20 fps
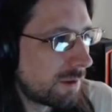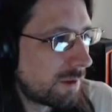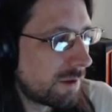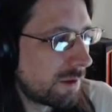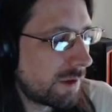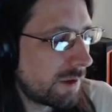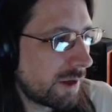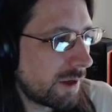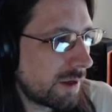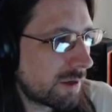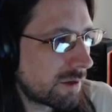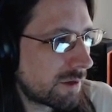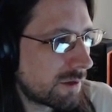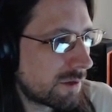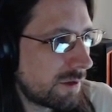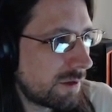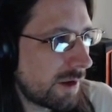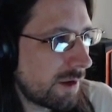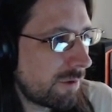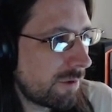And
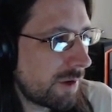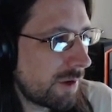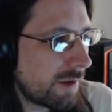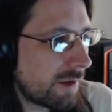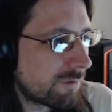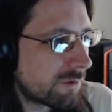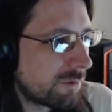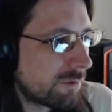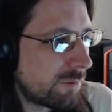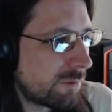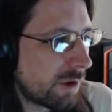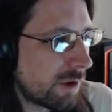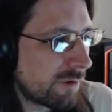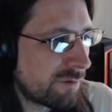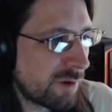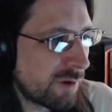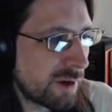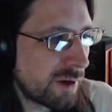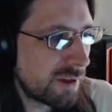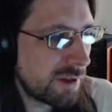now we have to
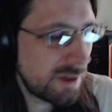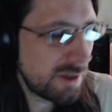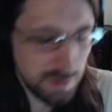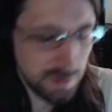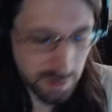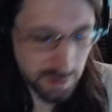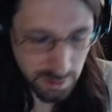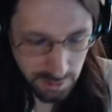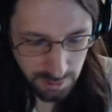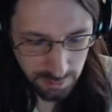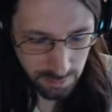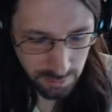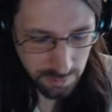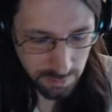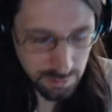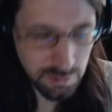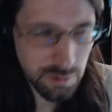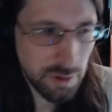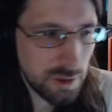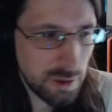modify these and get these all
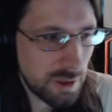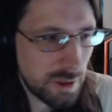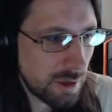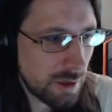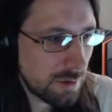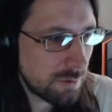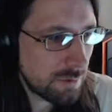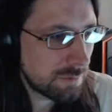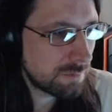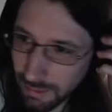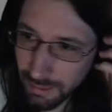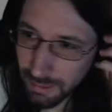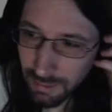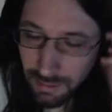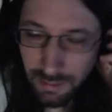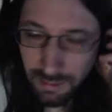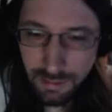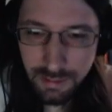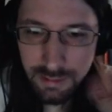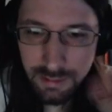straightened out.
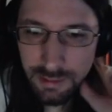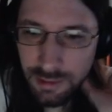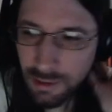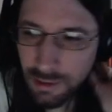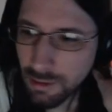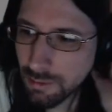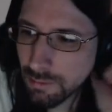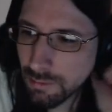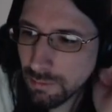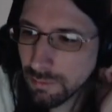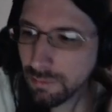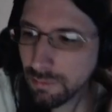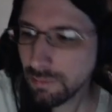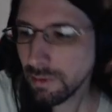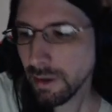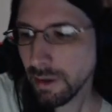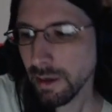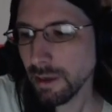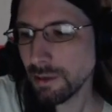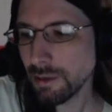So,
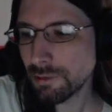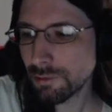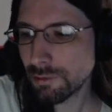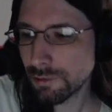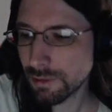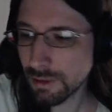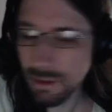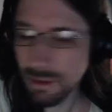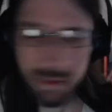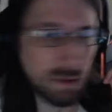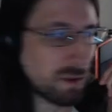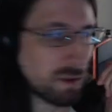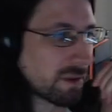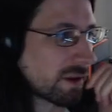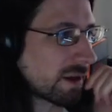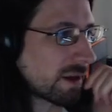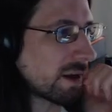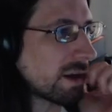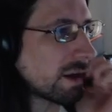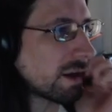interesting
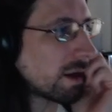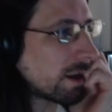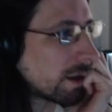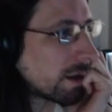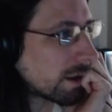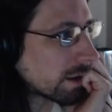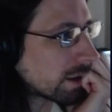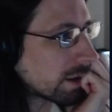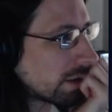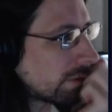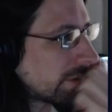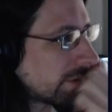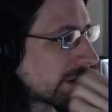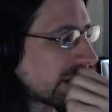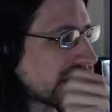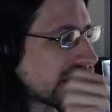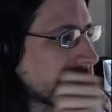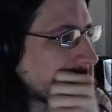thing going on